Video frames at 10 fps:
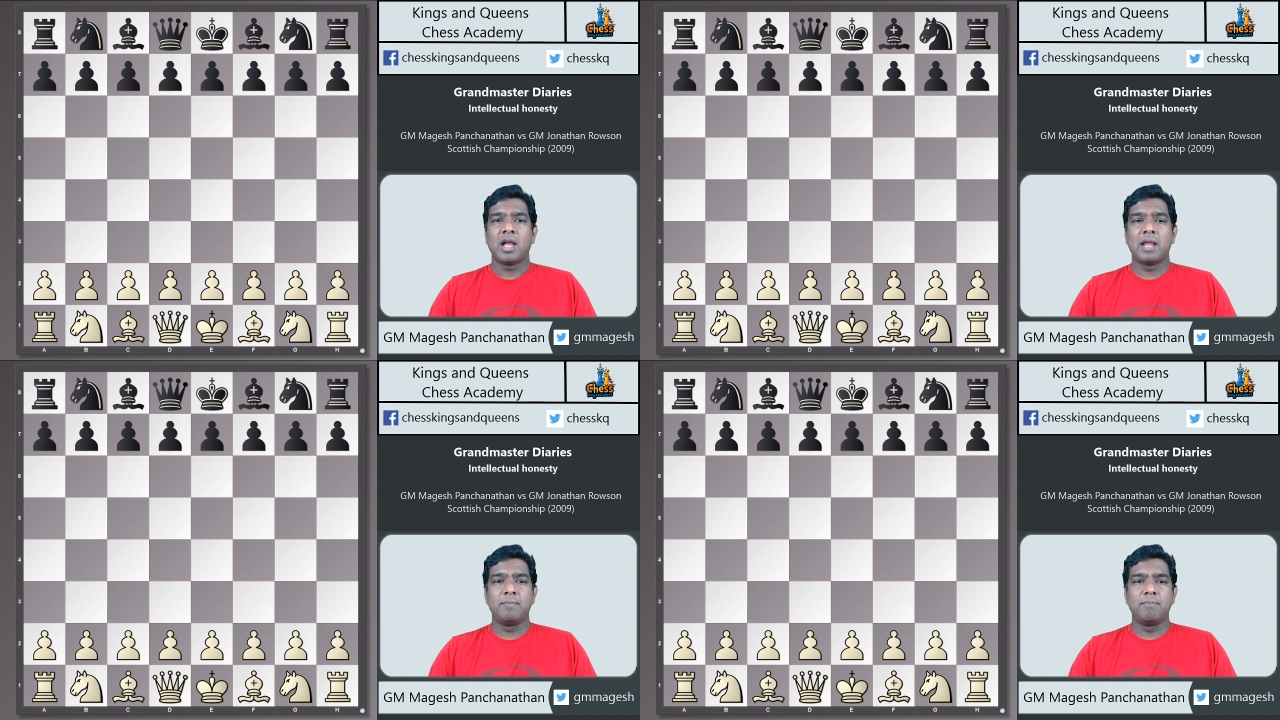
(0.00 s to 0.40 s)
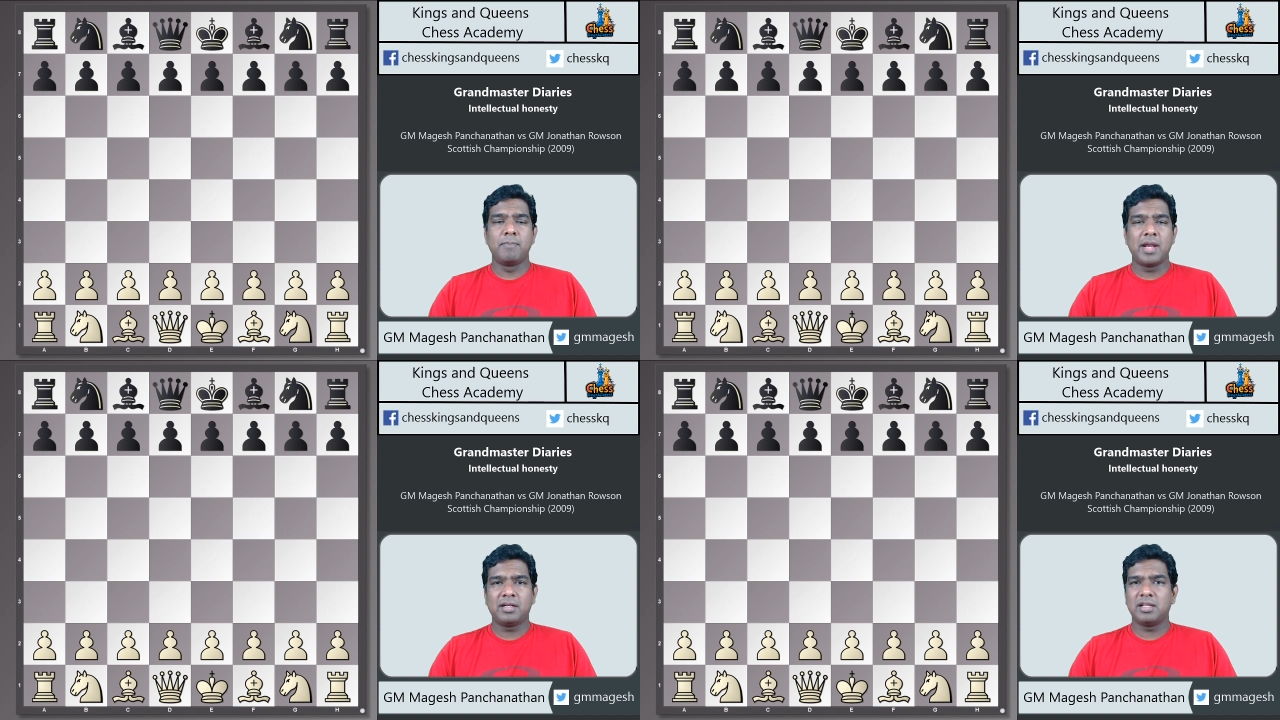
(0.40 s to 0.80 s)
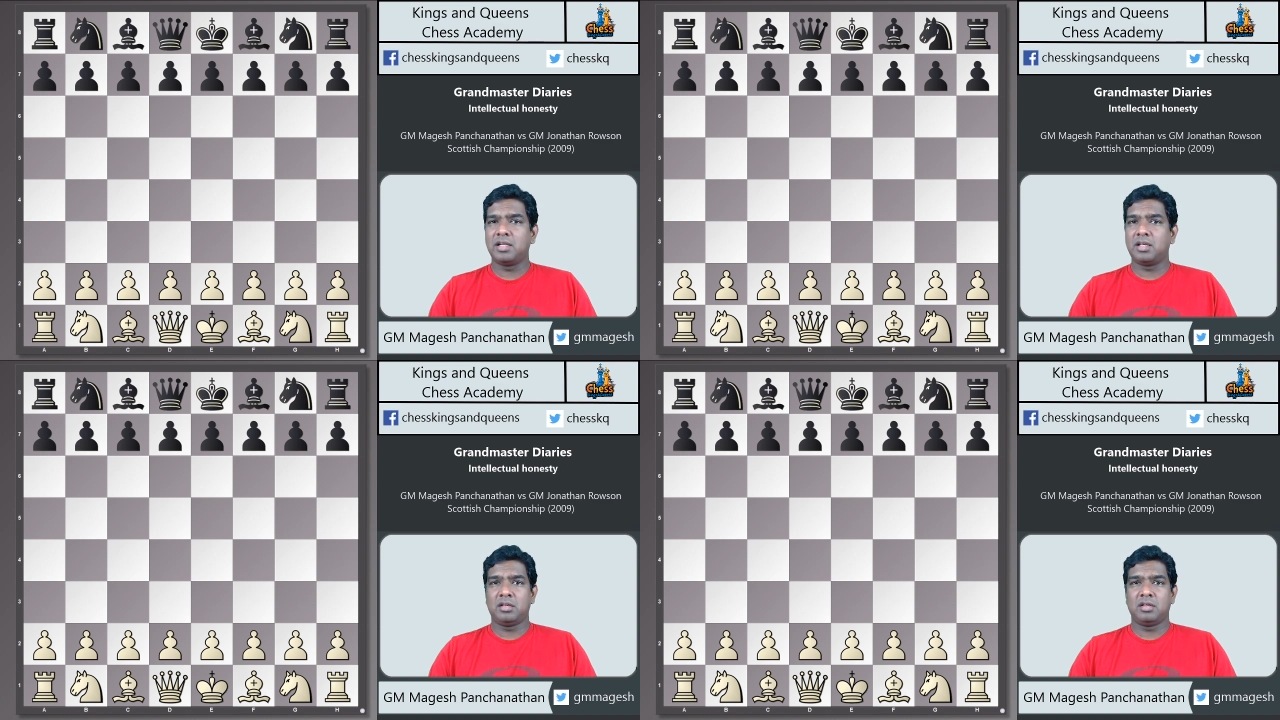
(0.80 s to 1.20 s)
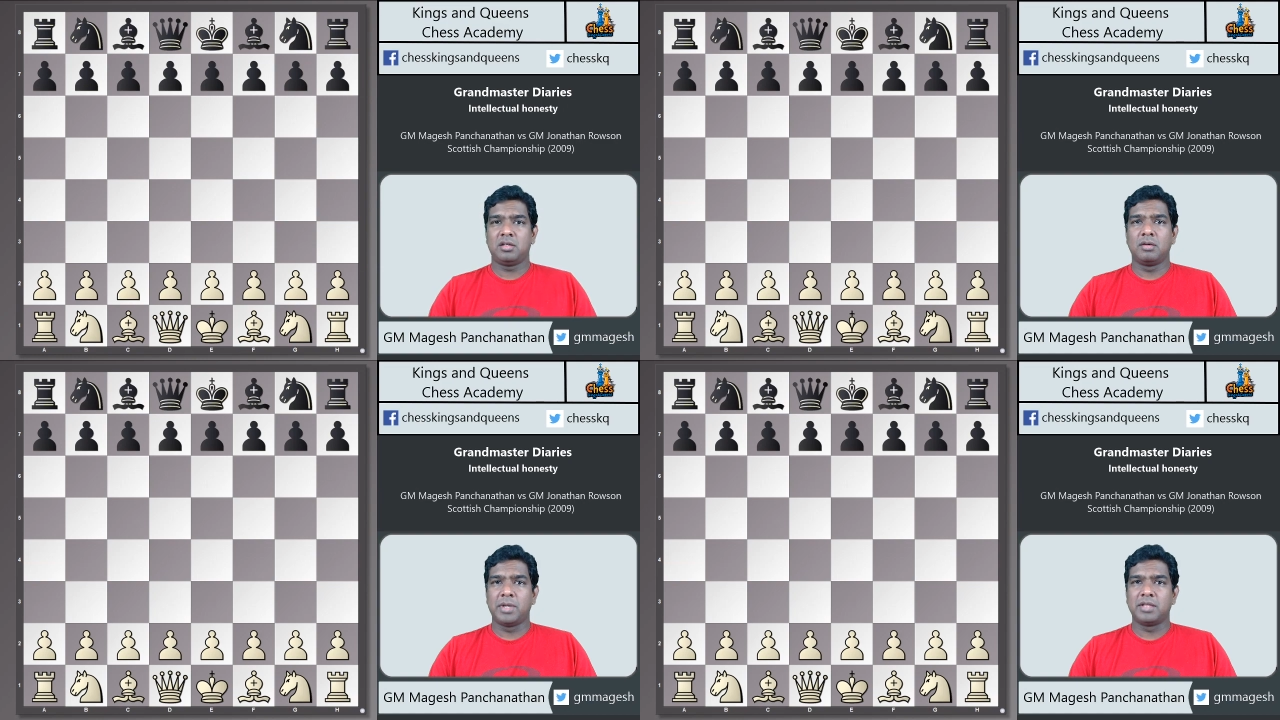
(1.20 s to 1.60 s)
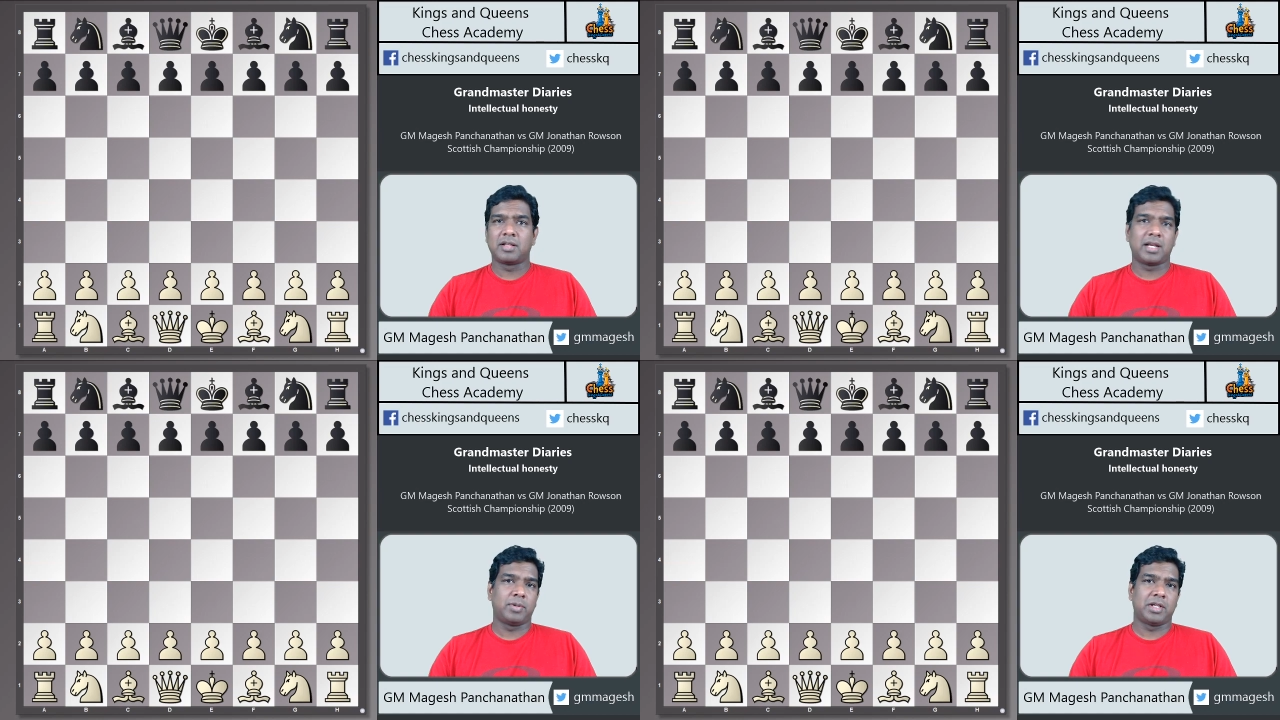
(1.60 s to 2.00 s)
and mentally be in the
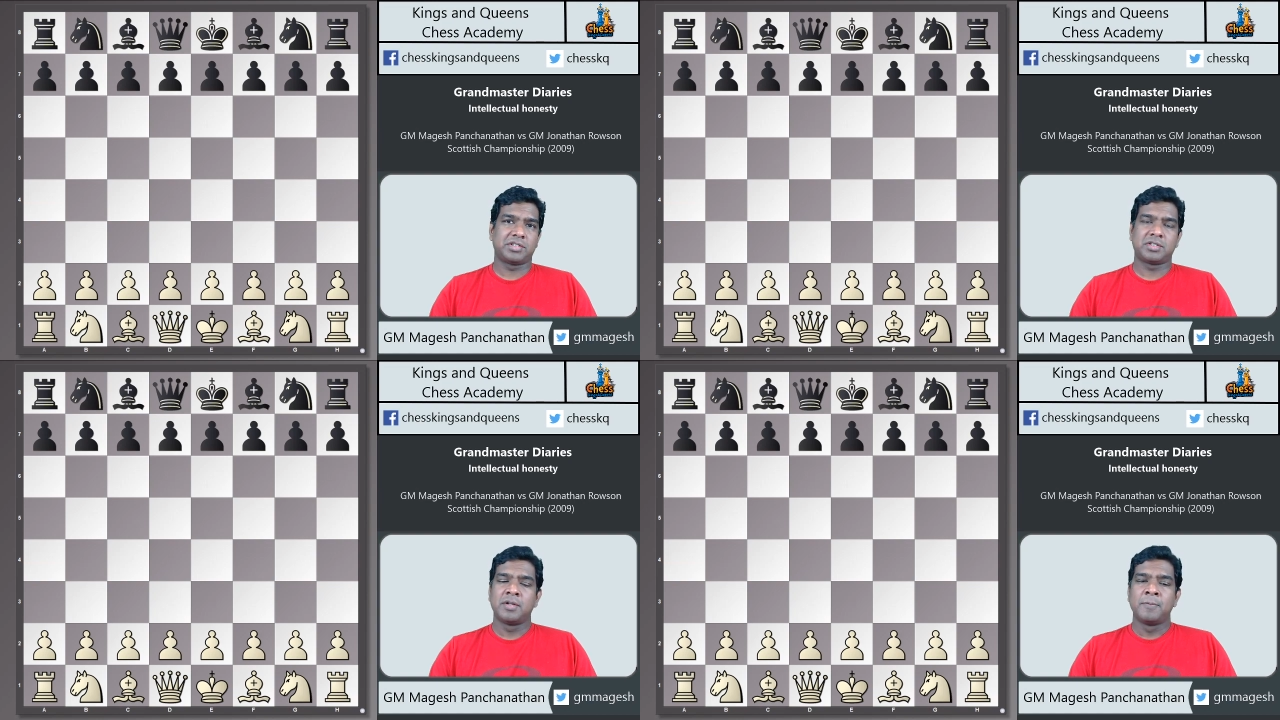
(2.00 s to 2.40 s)
right place.